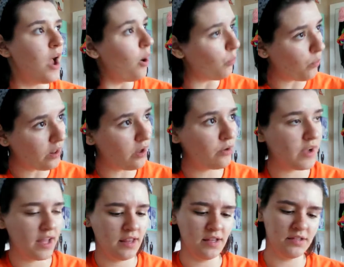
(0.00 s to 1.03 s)
Well,
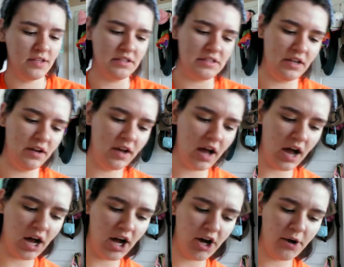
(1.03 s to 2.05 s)
okay then, Yesung.
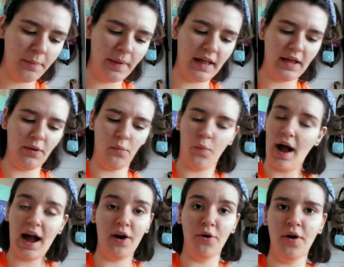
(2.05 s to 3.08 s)

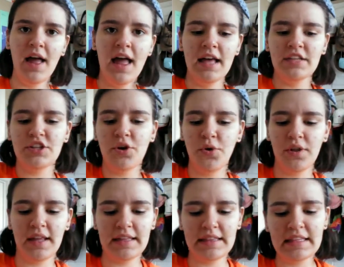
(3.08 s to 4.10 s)
Wow. So,
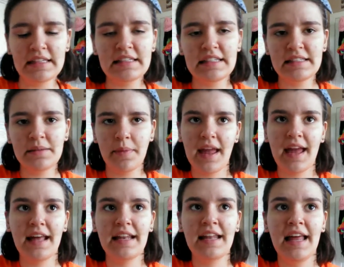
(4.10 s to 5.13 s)
like, this is a
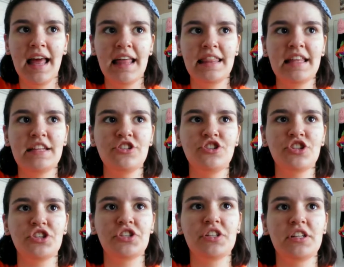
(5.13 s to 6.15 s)
man that is
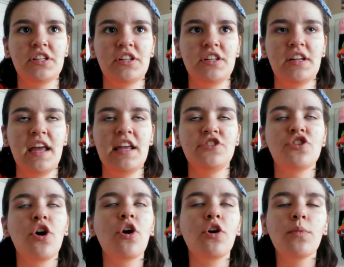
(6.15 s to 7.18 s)
just in
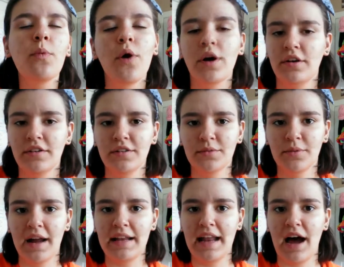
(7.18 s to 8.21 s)
turmoil
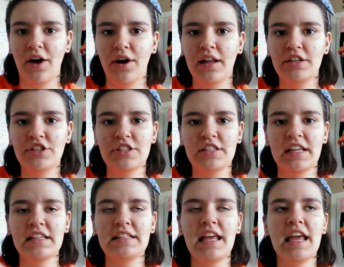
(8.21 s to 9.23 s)
right now, and just
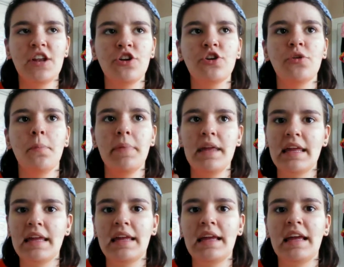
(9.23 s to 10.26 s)
his inner
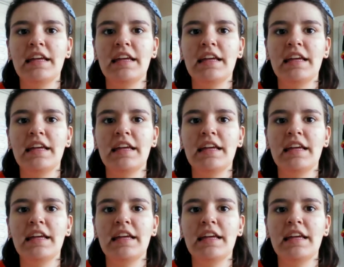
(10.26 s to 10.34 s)
being